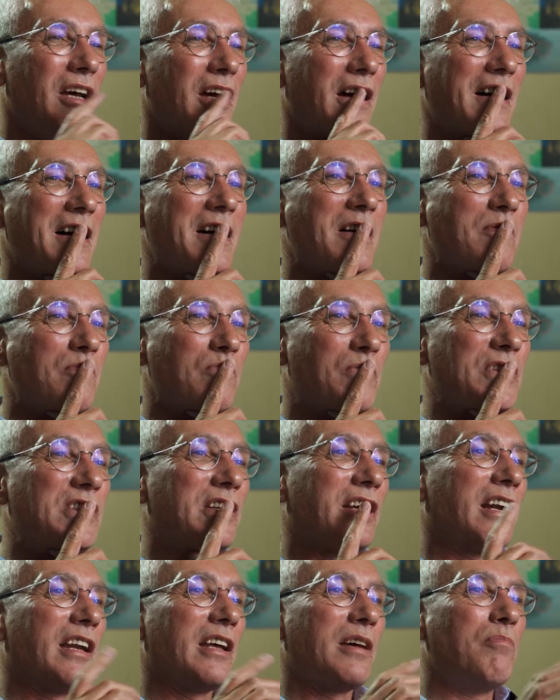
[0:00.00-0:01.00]
um,
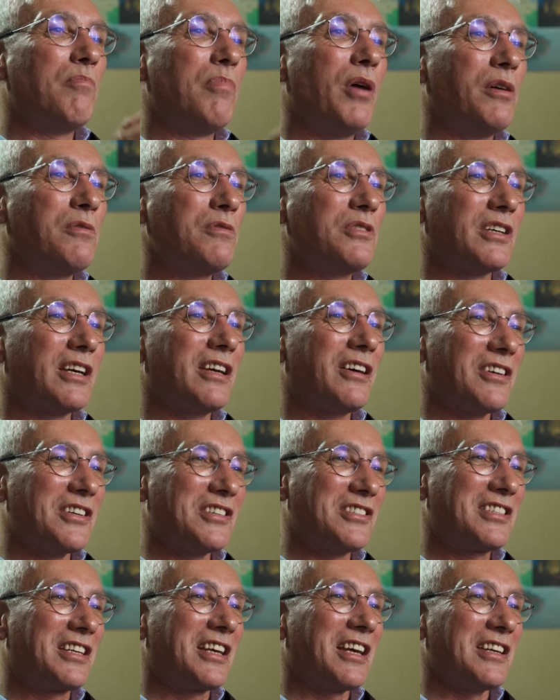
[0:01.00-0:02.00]
particularly on
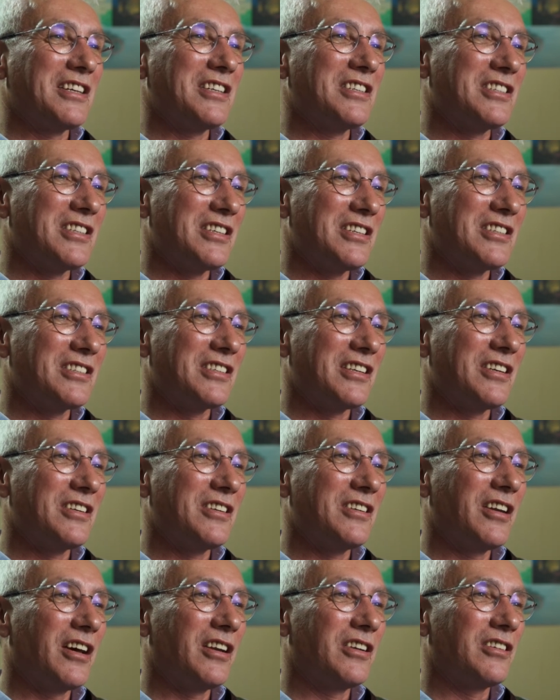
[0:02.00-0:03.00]
poltergeist cases
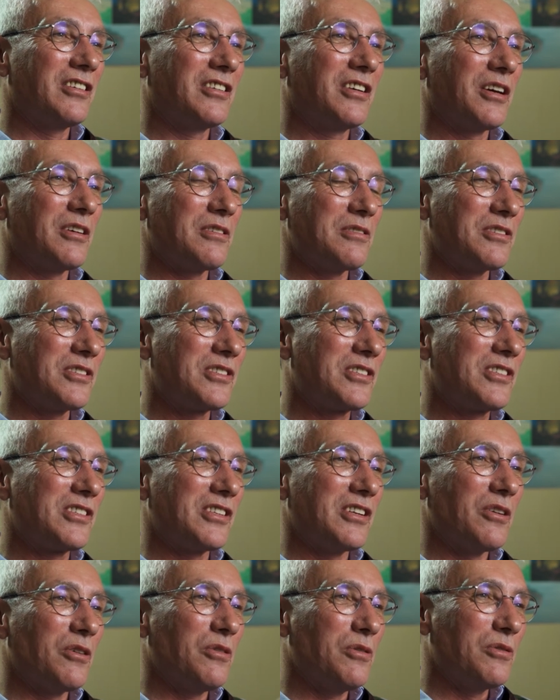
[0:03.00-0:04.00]
and, and ghosts
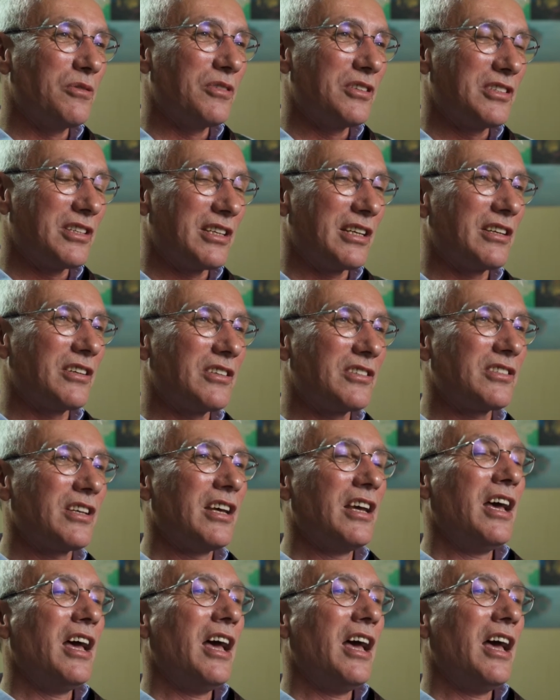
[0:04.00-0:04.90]
and hauntings.